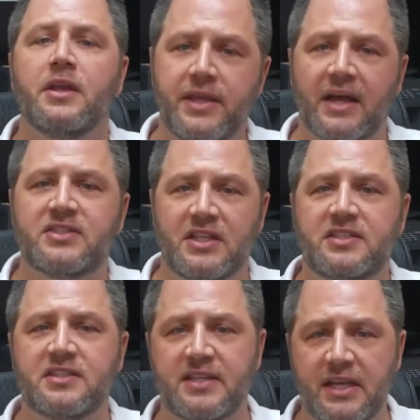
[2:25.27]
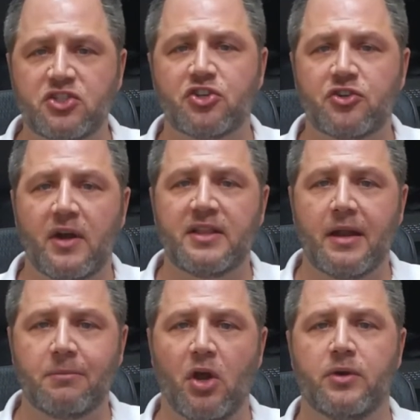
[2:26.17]
Yes, this is the interest rate that
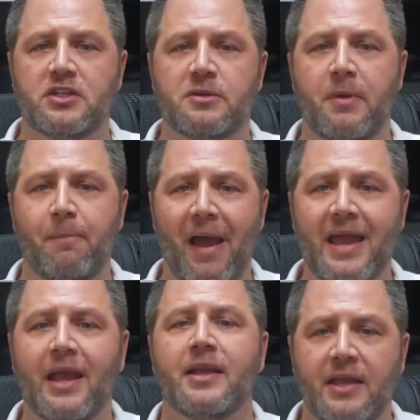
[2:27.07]
I'm going to be paying.